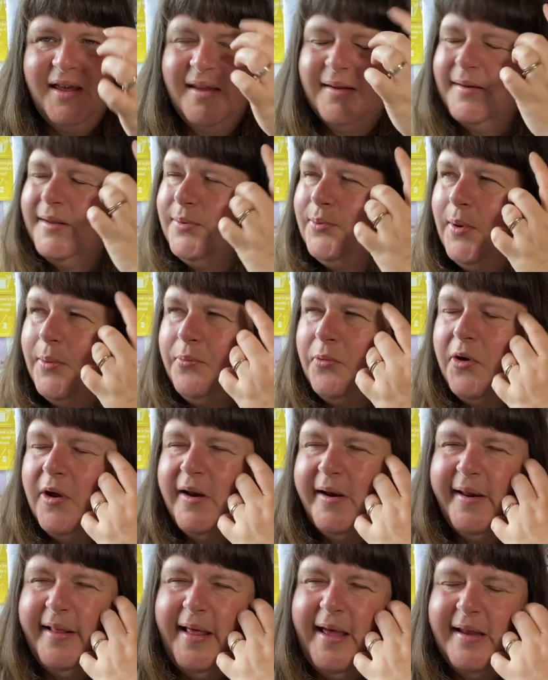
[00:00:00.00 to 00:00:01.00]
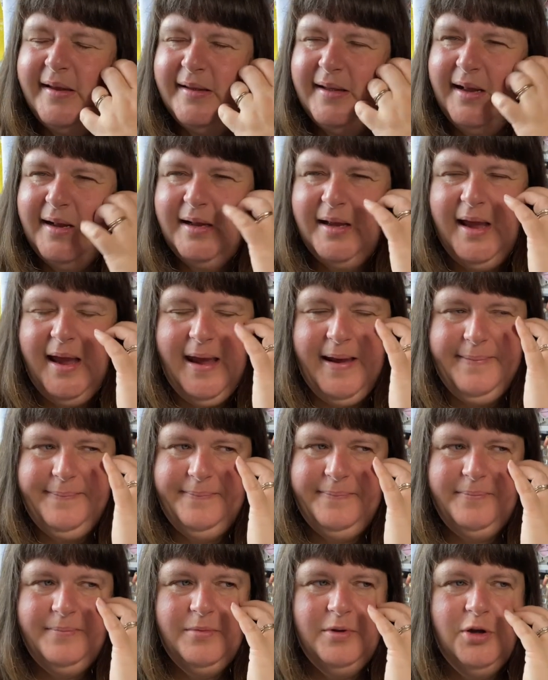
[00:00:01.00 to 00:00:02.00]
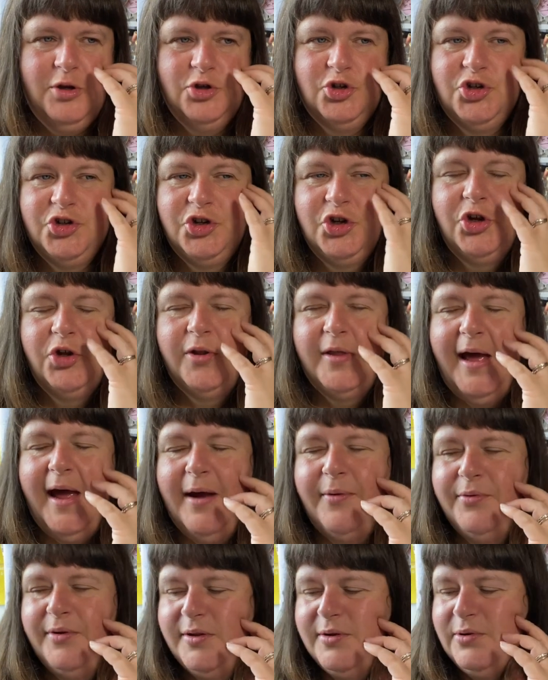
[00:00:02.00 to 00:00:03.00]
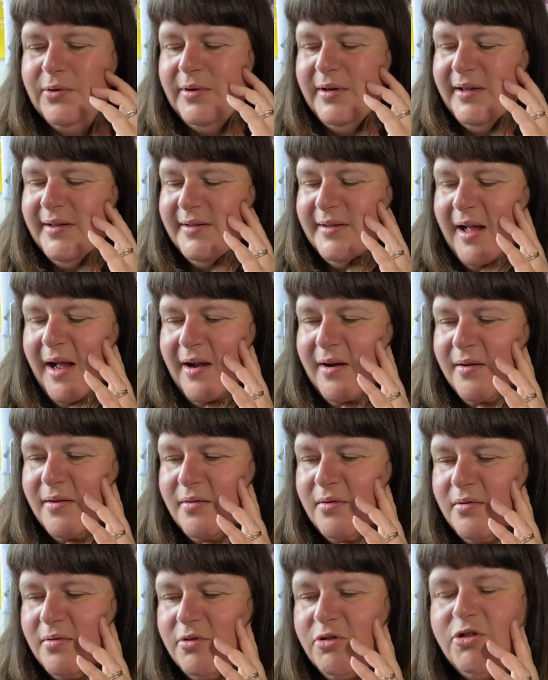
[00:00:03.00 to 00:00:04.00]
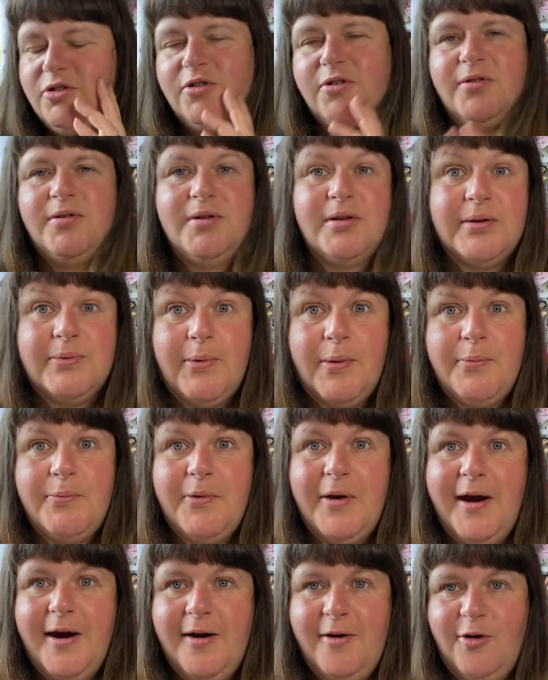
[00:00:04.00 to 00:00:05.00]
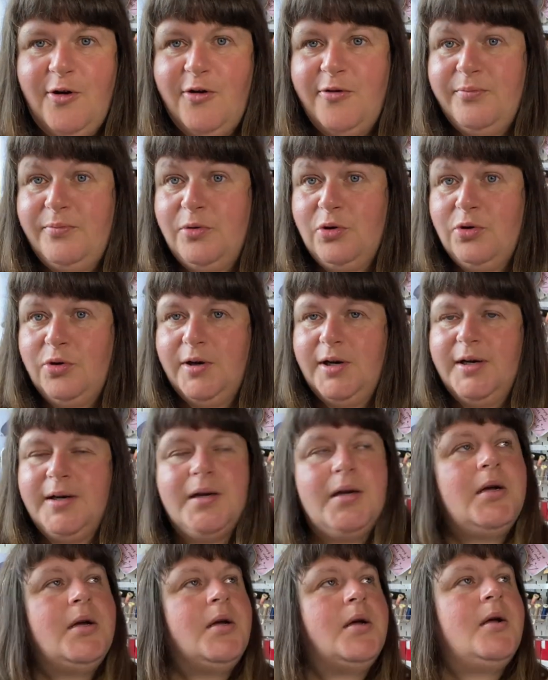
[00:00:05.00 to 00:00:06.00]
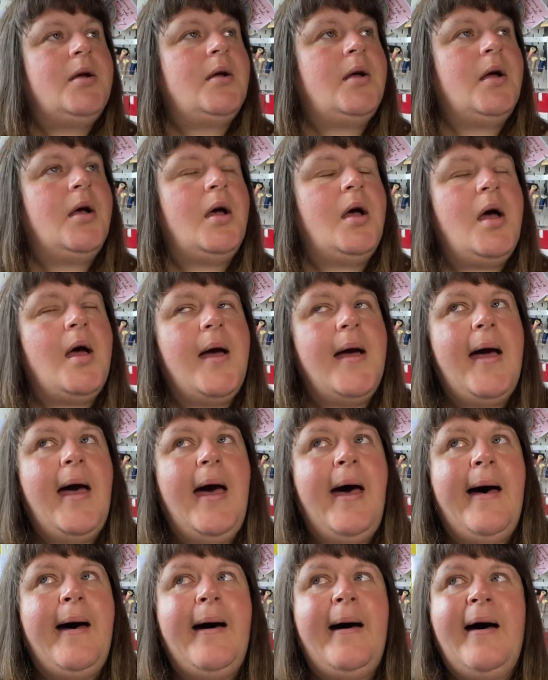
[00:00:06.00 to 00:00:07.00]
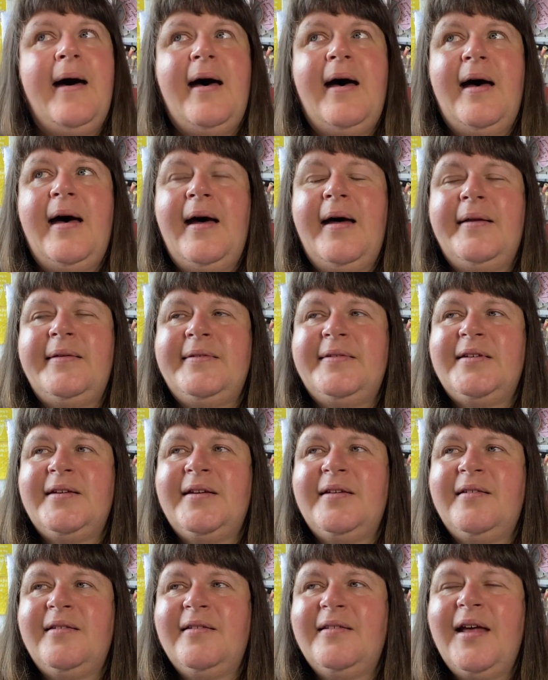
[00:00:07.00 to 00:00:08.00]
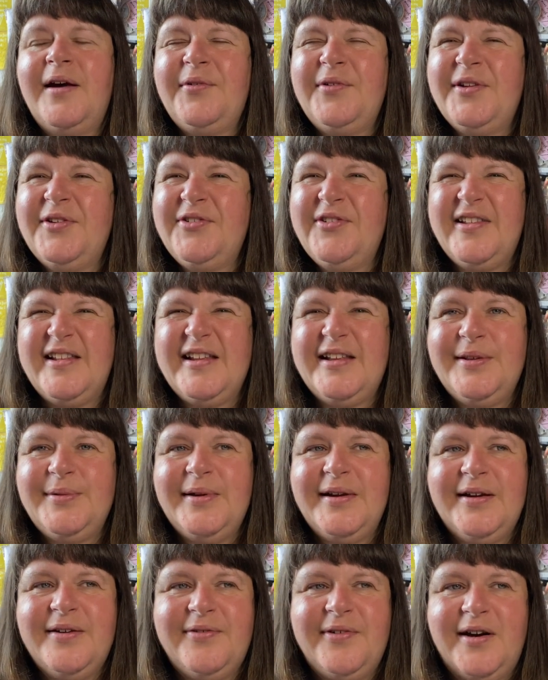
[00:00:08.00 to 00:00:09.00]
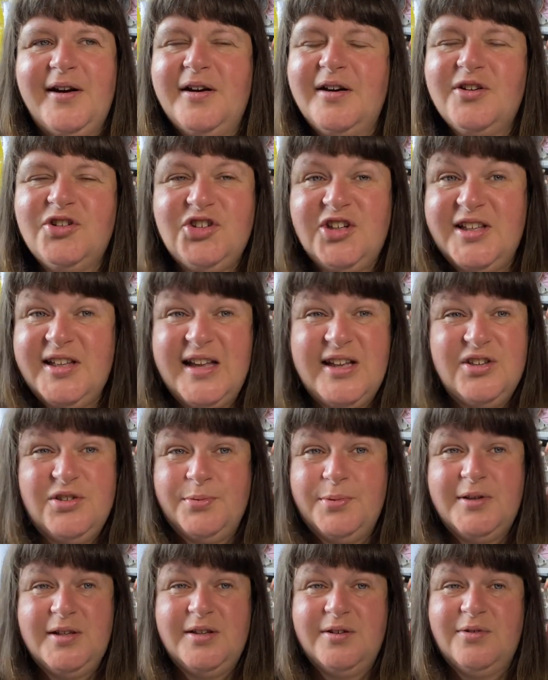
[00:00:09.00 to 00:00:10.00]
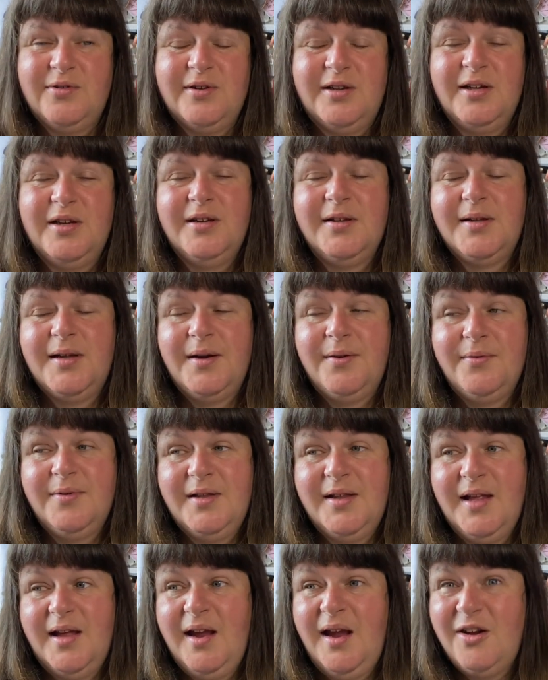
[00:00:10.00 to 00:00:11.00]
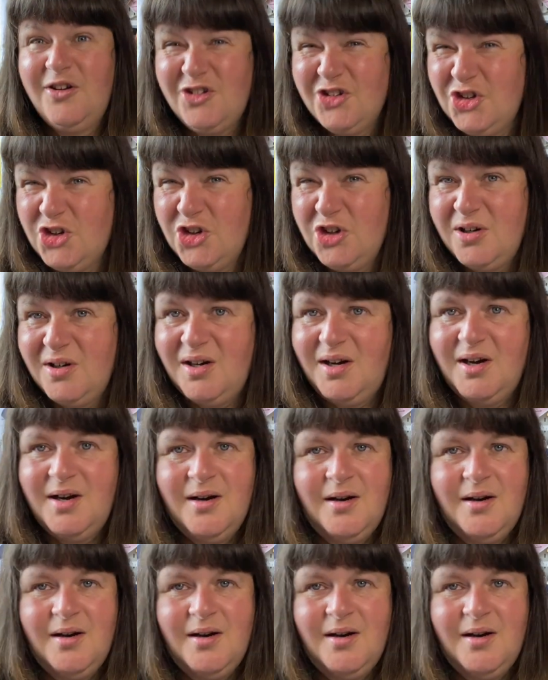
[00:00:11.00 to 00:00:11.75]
it's swimwear elastic. Because she knew that I was going to start doing swimwear of my own. And that was really sweet of her. Because she said she wasn't going to use it. I was like, are you sure?